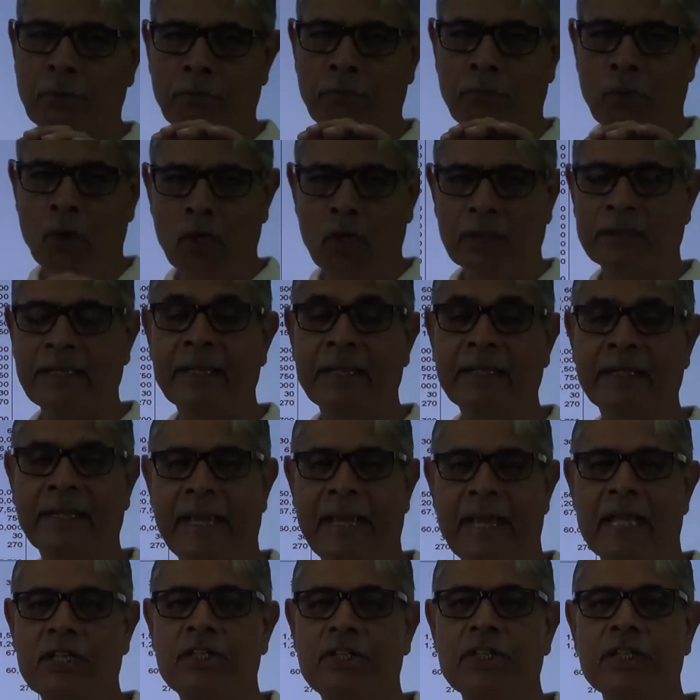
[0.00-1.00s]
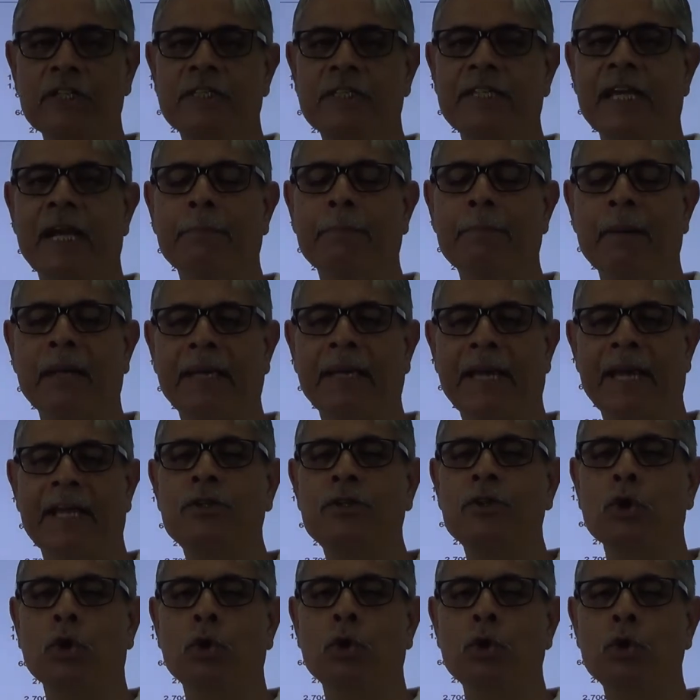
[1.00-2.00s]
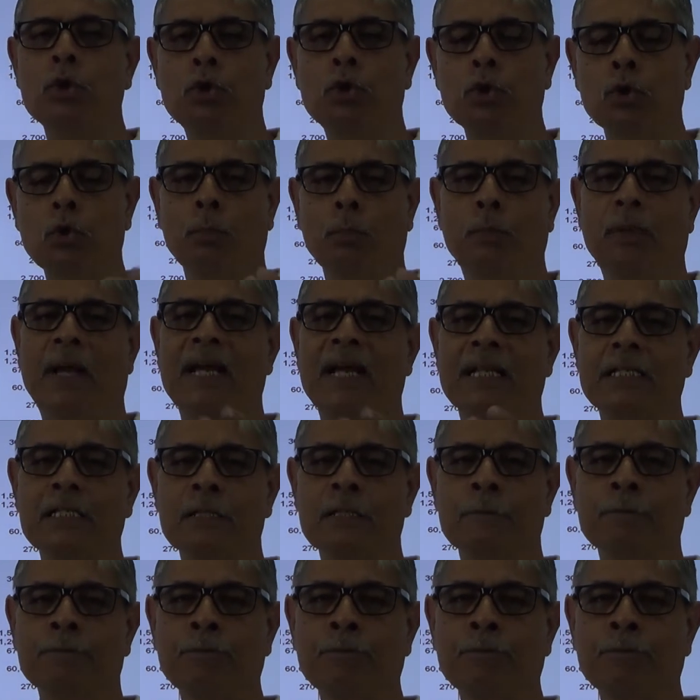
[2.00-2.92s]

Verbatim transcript: for that cash is sent by HO to branch